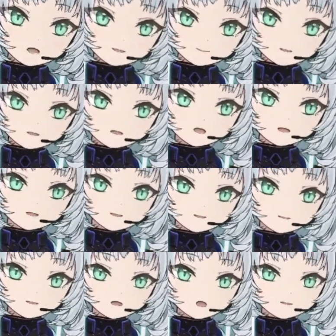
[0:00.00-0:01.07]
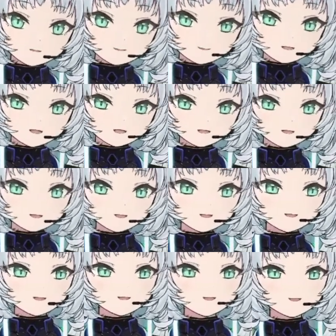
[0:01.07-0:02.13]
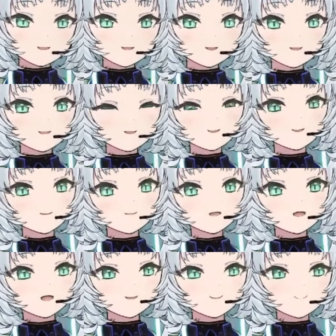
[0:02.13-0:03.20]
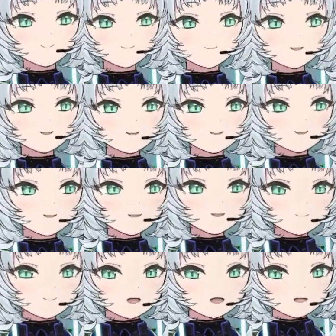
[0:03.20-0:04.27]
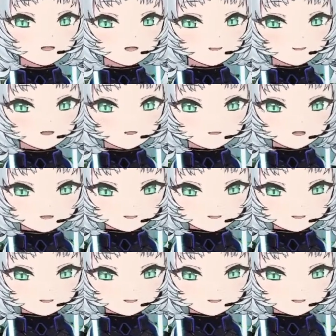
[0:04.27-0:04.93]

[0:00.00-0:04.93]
From hunger, probably. We need. Oh my gosh! I'm glad I eat a lot better